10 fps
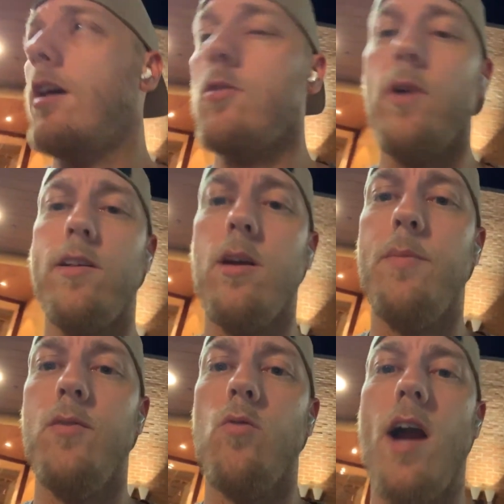Otherwise,
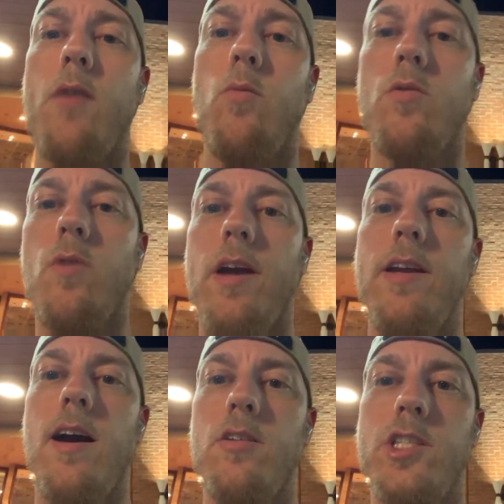I'd be riding one right
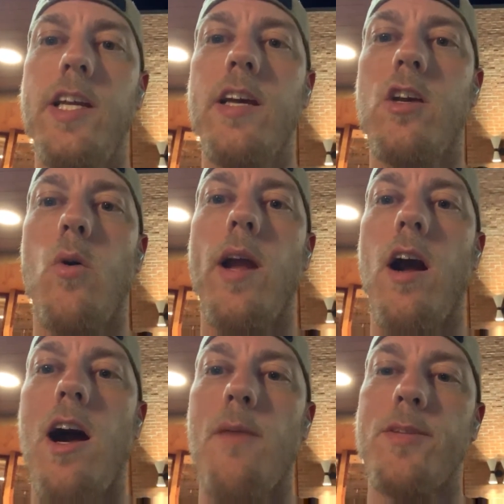now. Cheetah
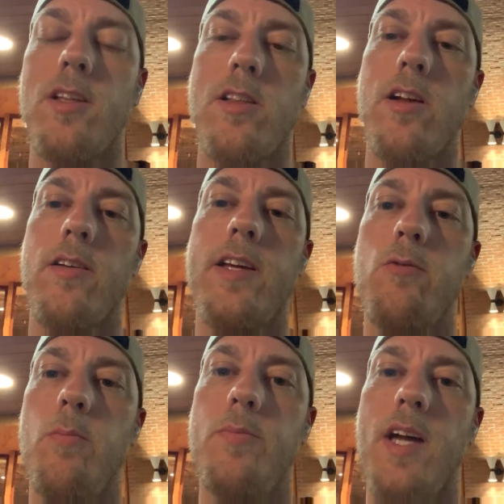going off this year. He
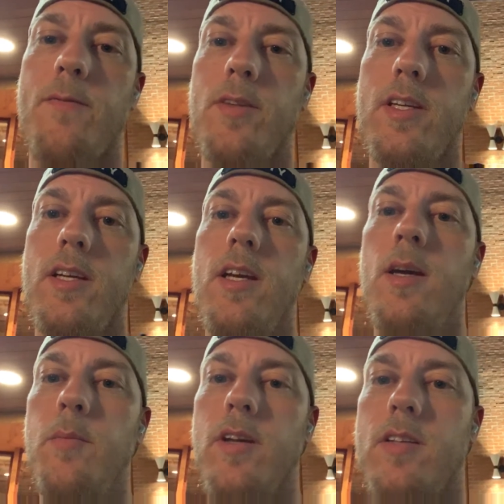will definitely
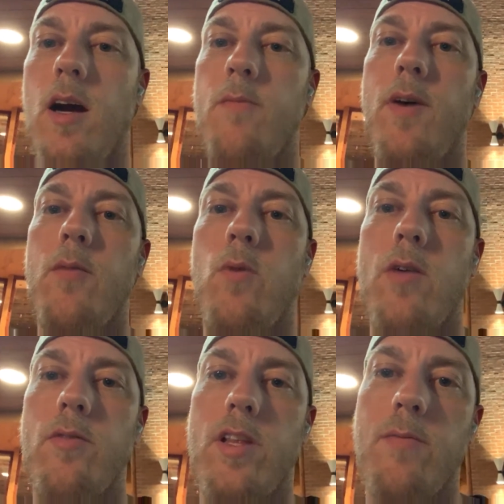be a top five
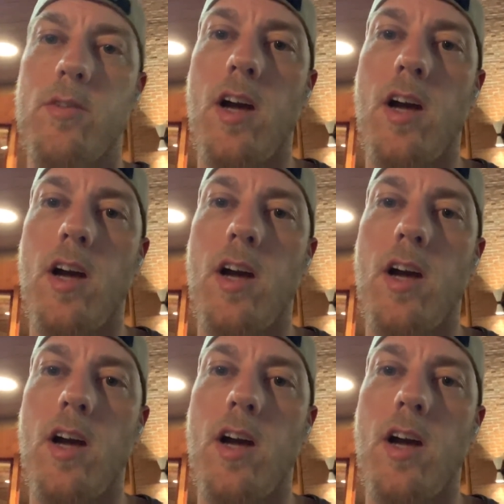wide receiver.